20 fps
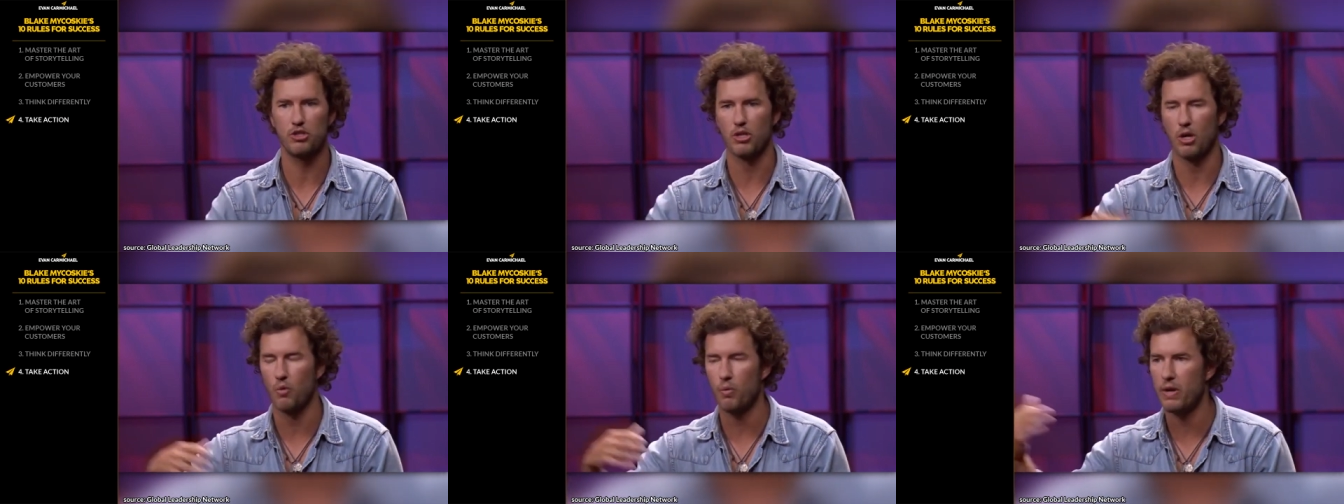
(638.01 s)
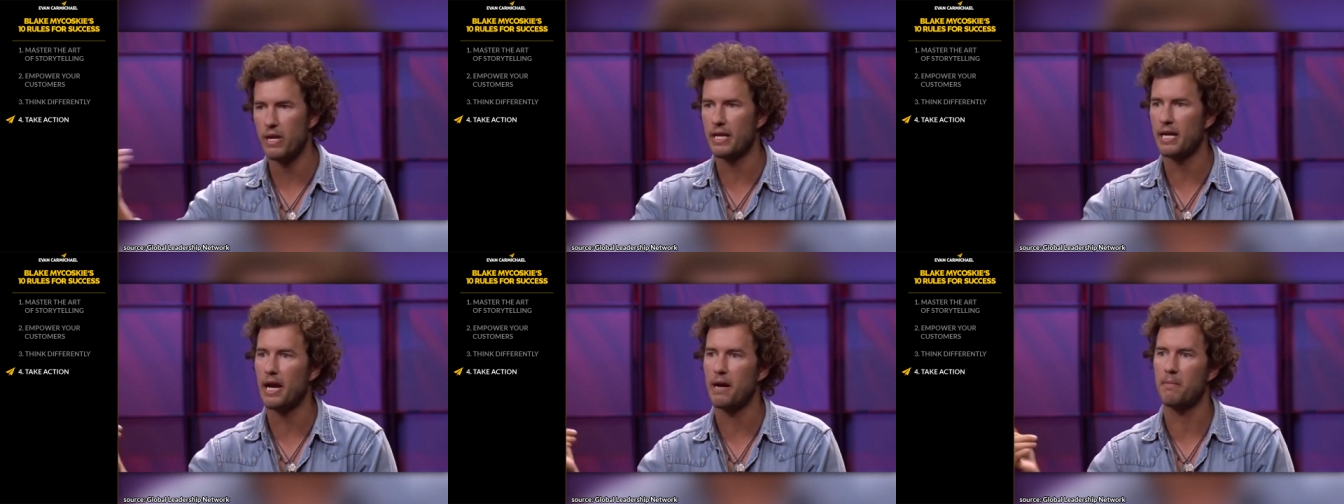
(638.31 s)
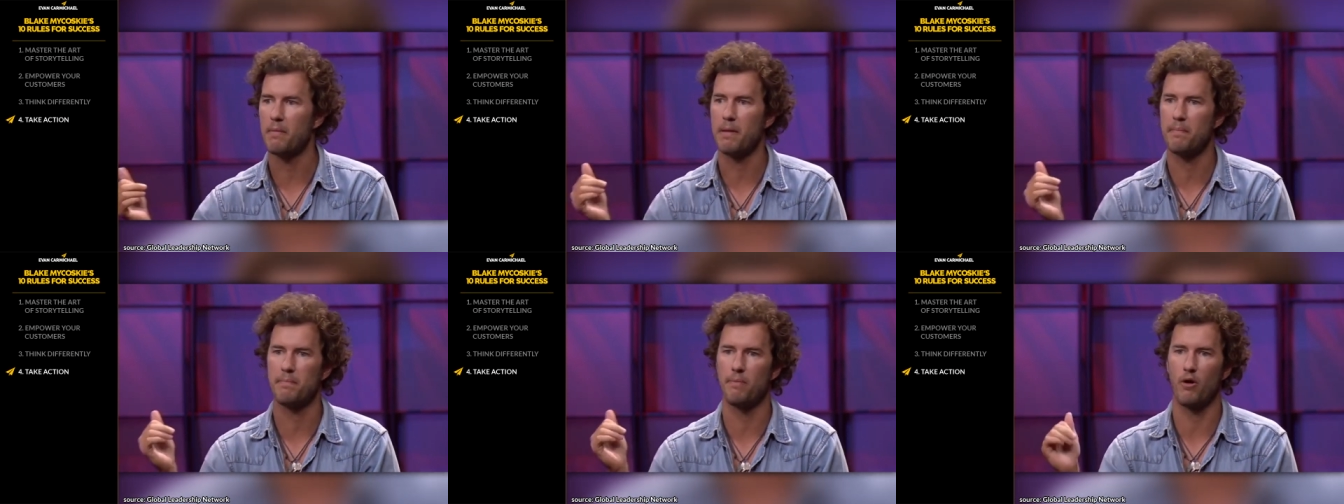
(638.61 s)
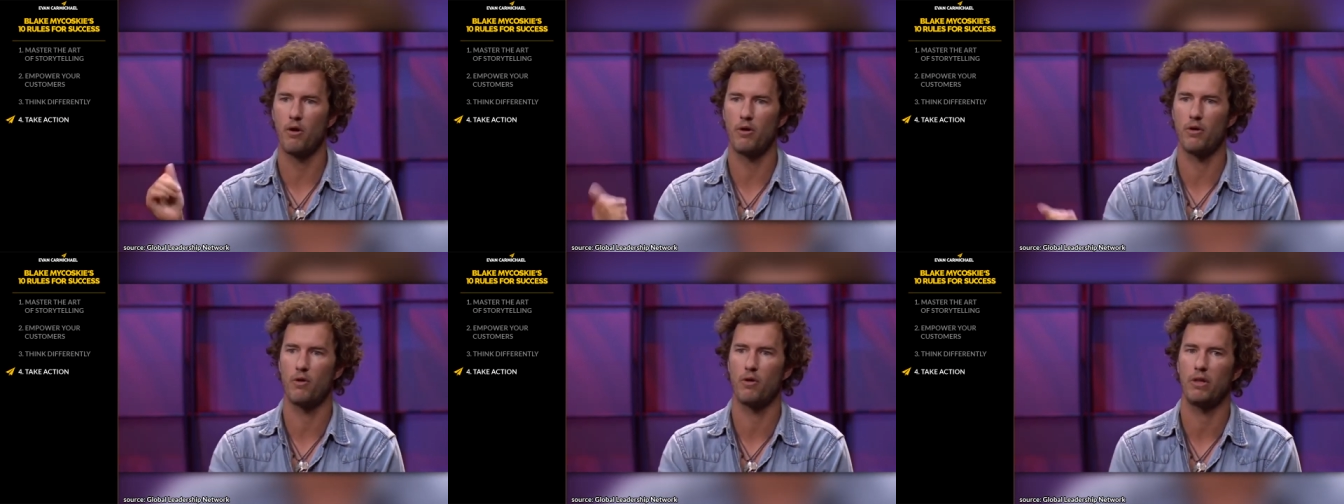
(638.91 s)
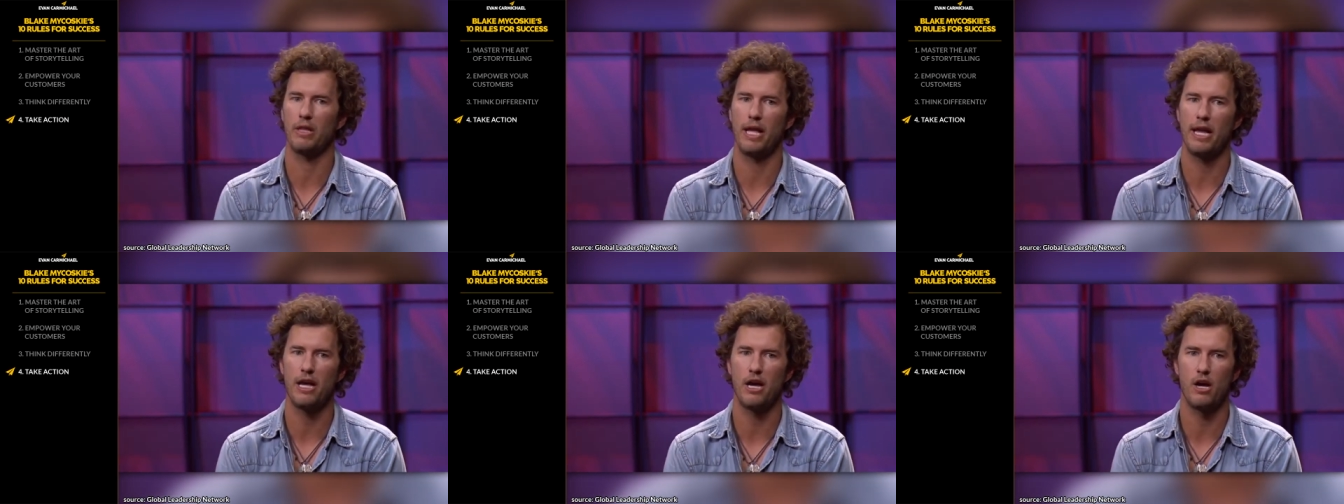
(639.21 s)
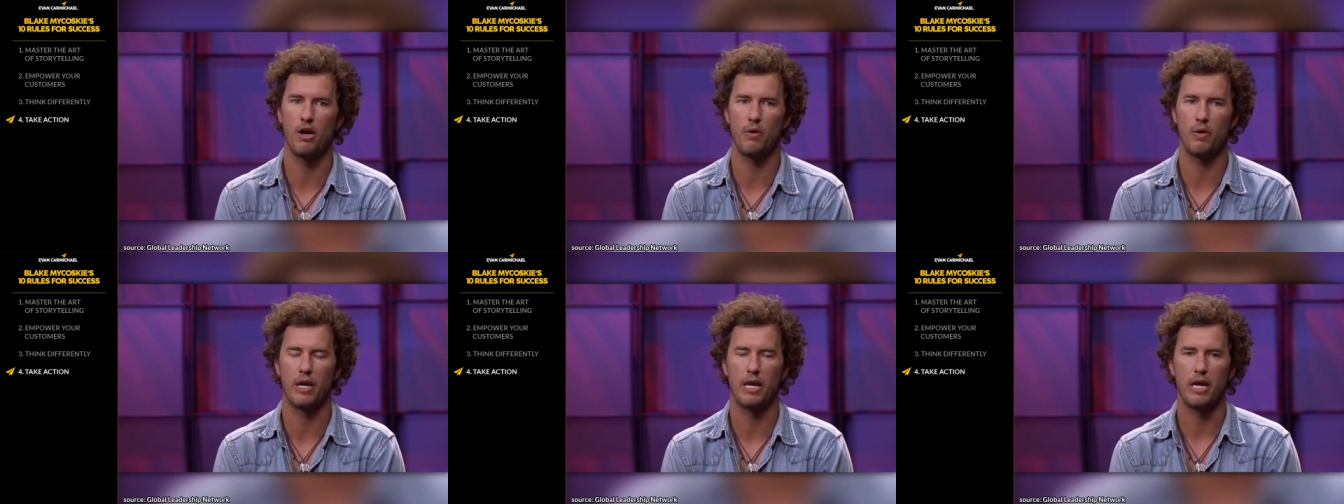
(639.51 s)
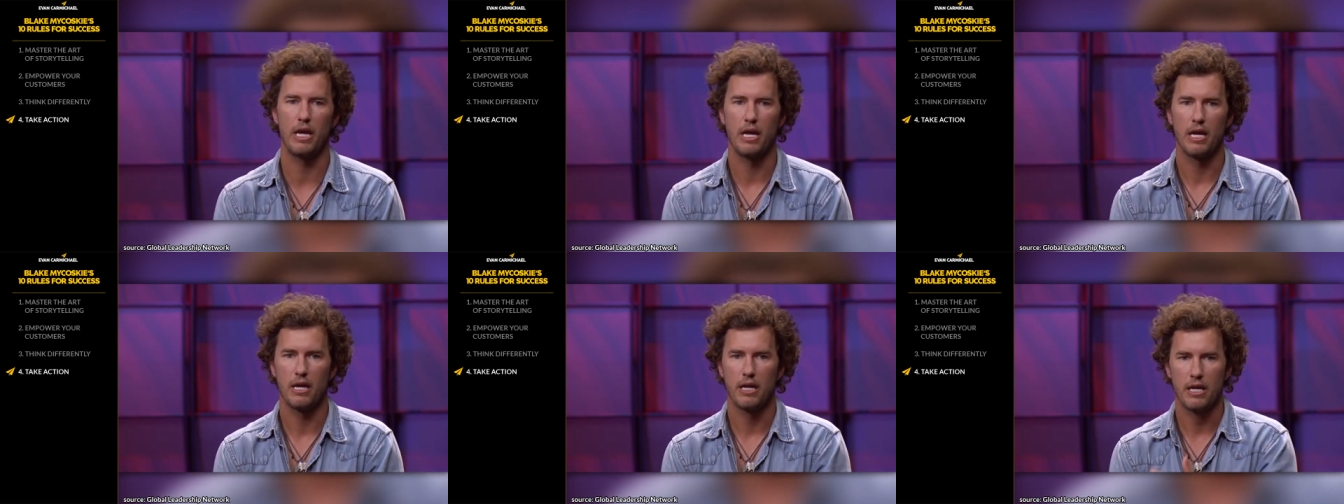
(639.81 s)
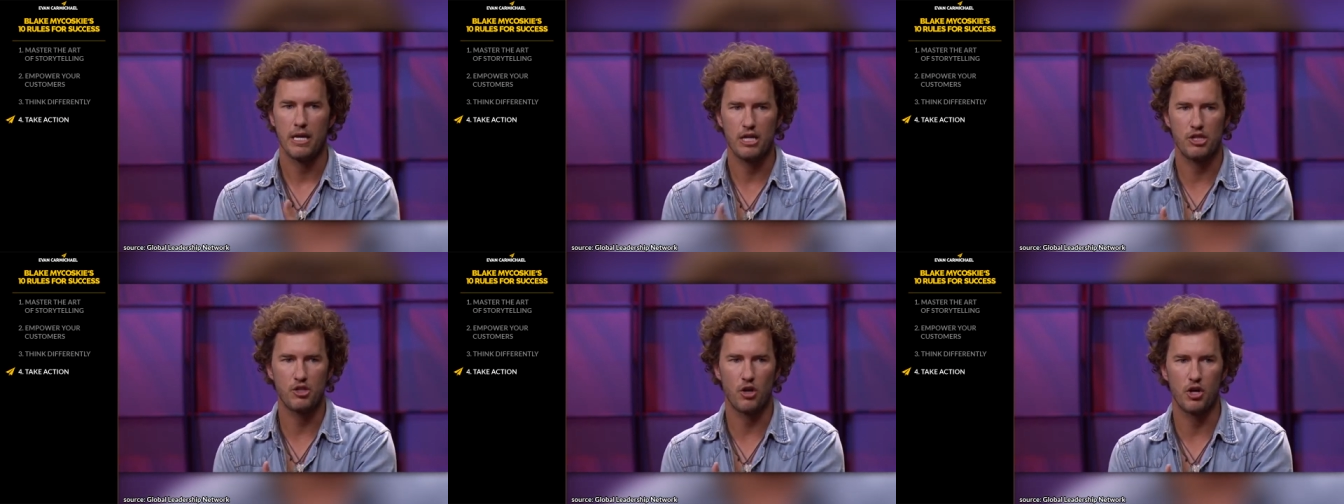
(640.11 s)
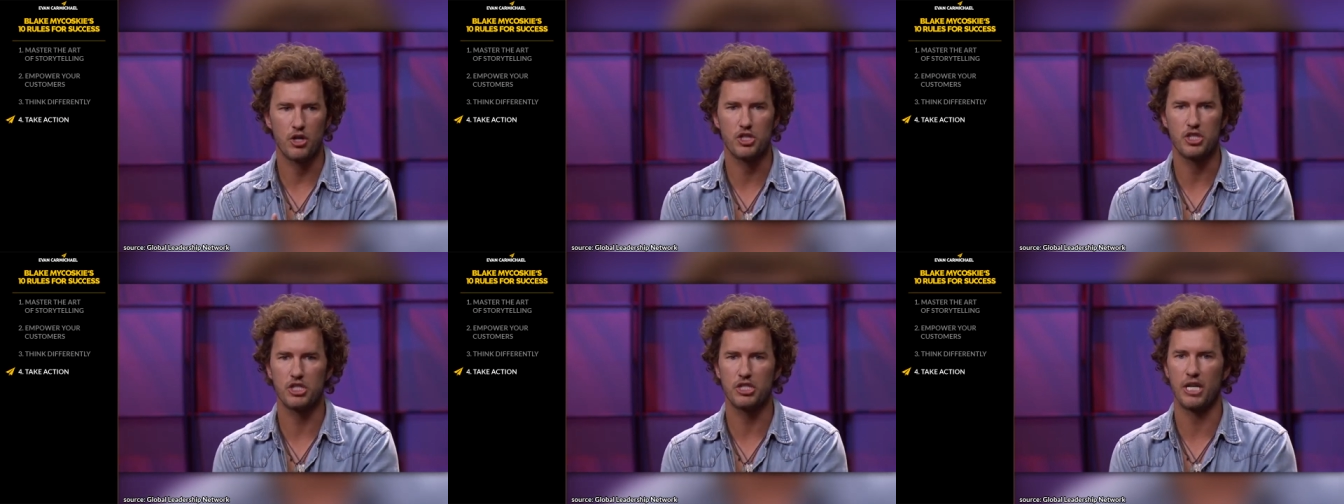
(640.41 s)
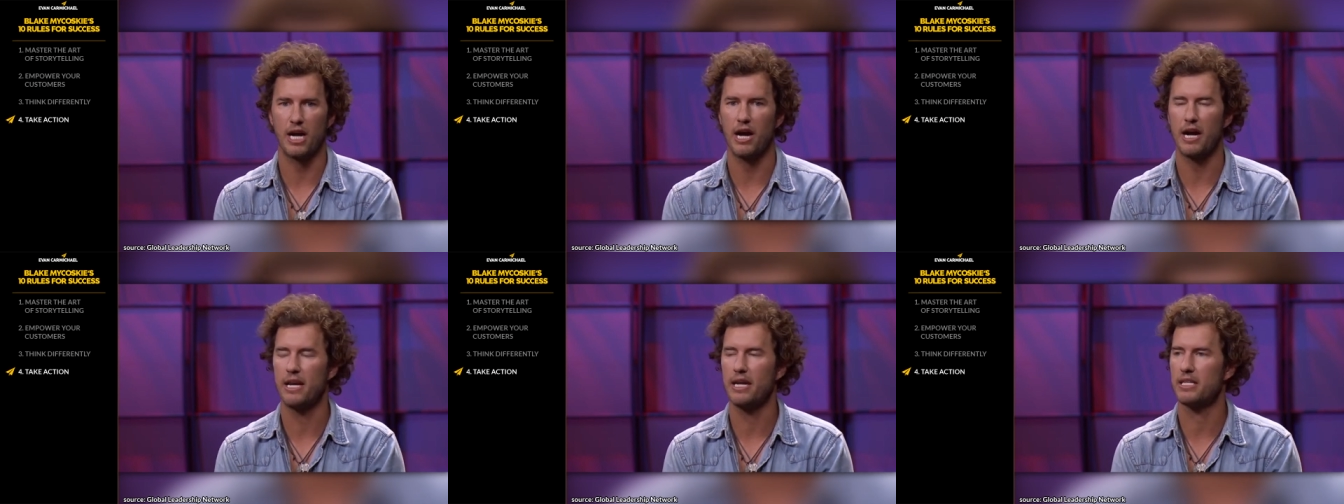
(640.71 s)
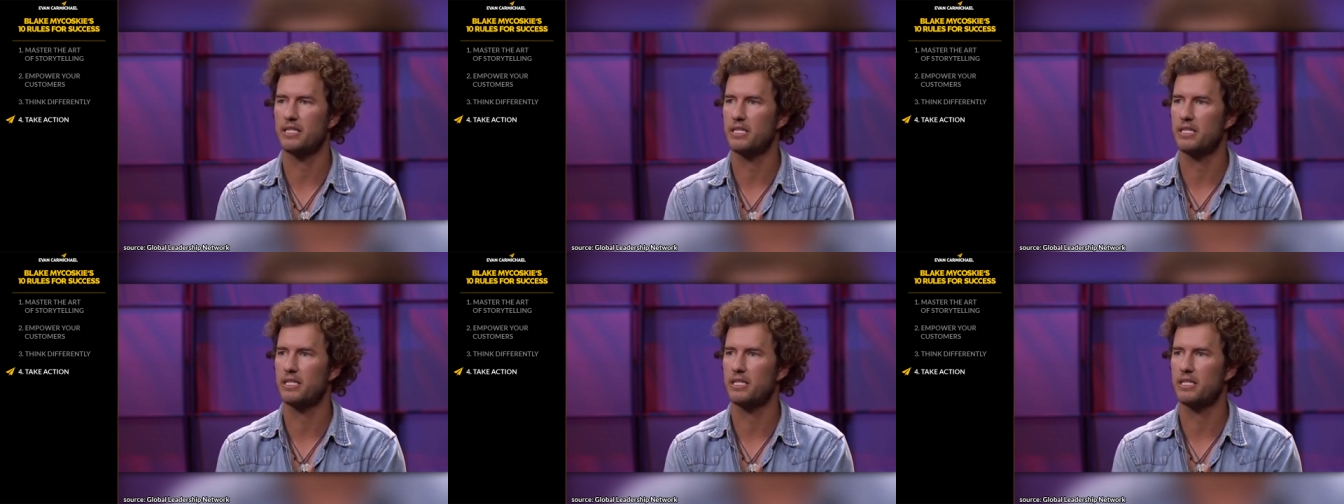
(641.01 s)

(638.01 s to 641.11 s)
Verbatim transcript: So I went and got my partner Alejo and he's Argentine.